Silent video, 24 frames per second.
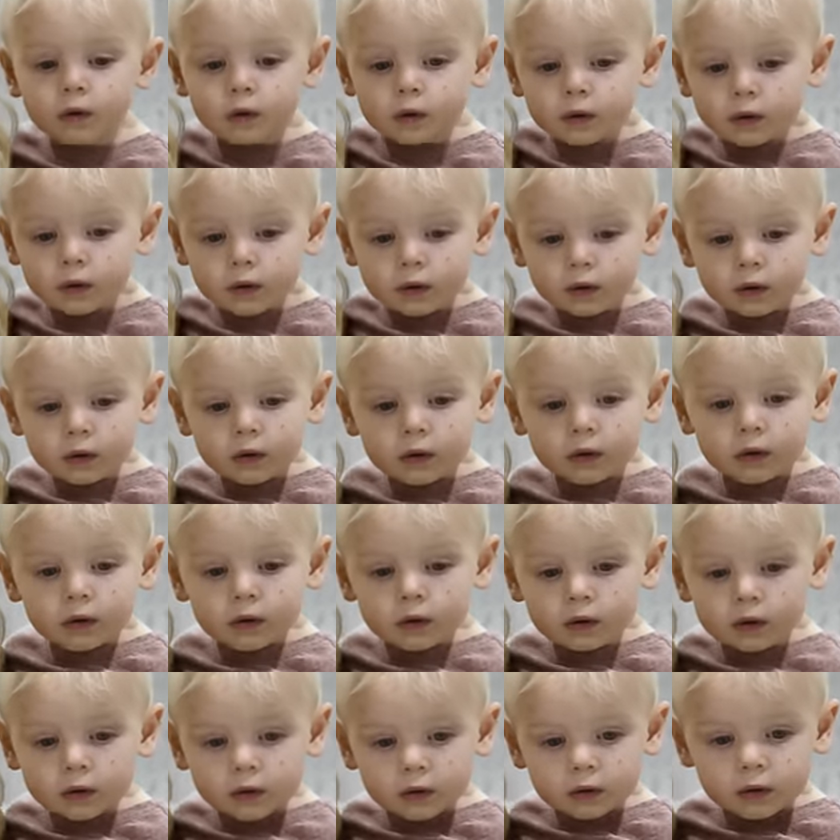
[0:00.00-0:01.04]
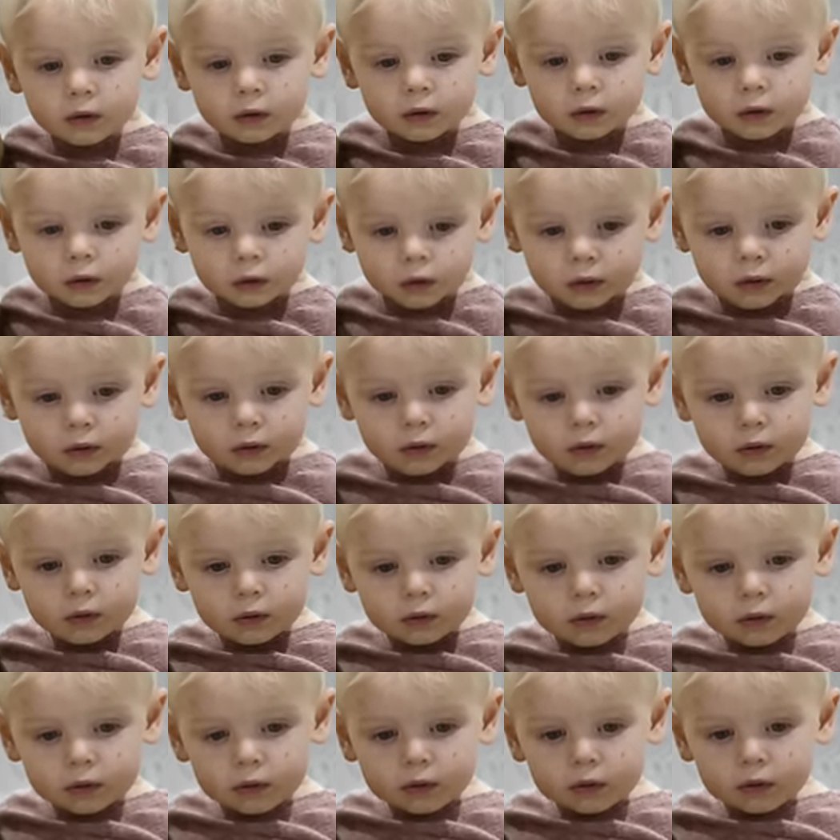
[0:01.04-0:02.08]

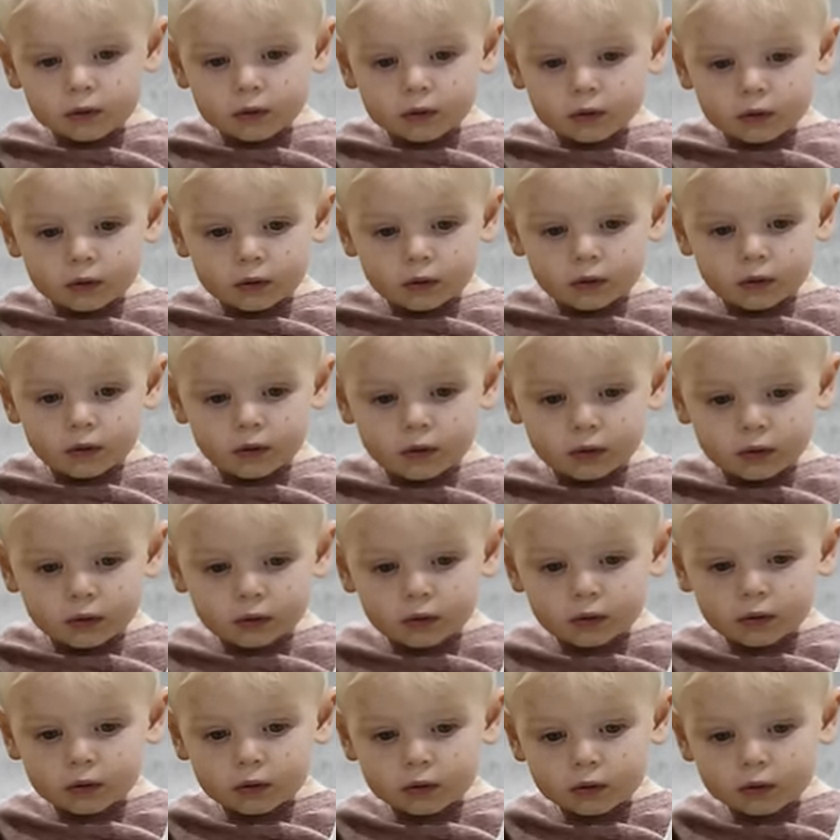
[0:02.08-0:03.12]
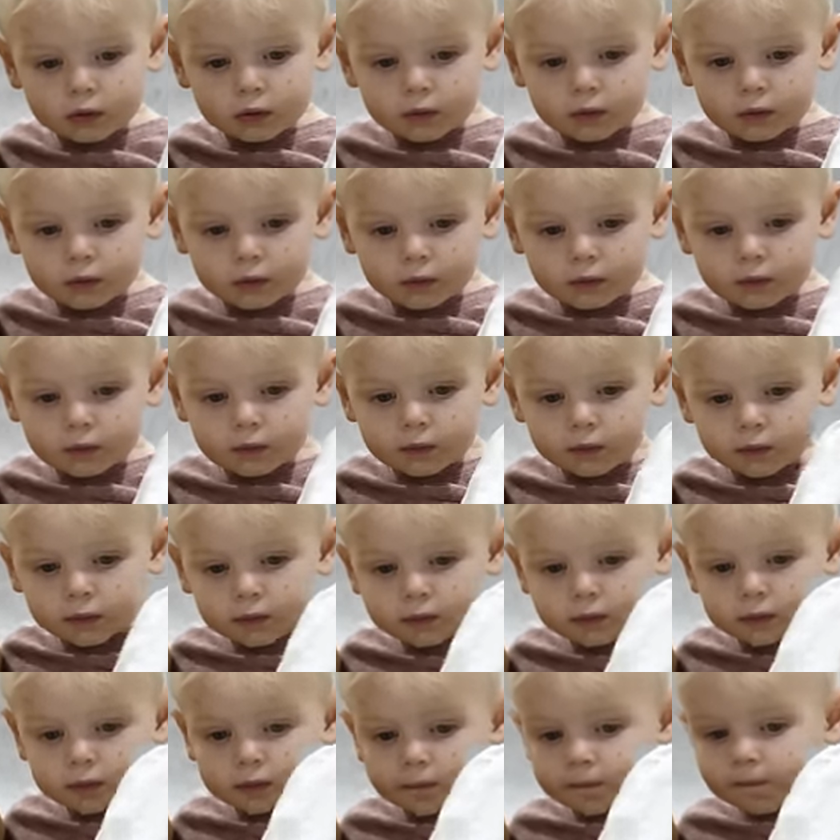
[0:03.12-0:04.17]

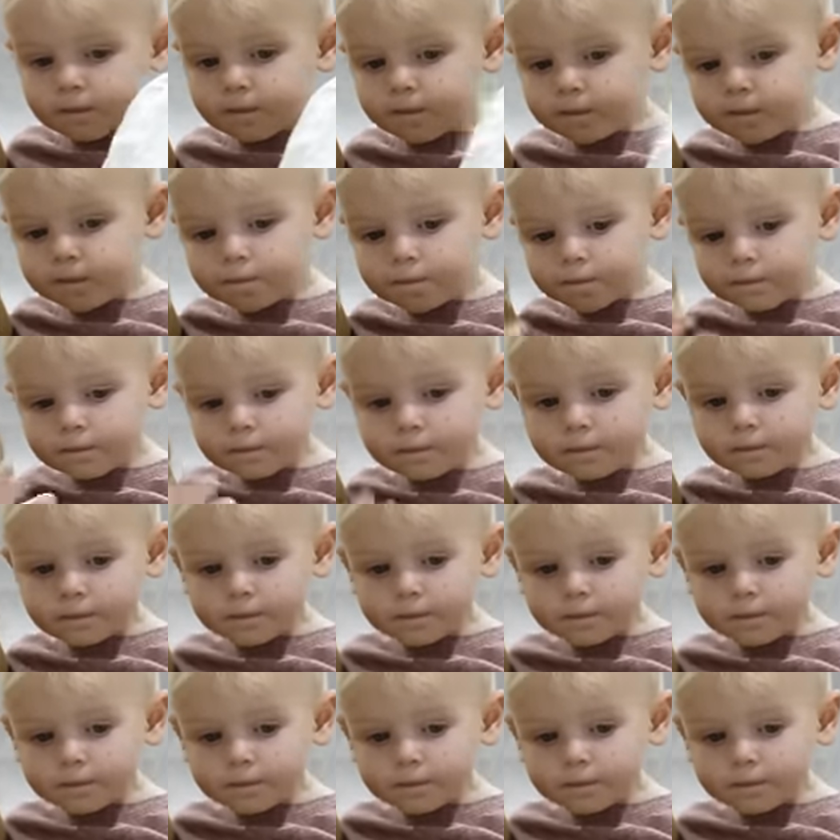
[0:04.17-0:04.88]
[no speech]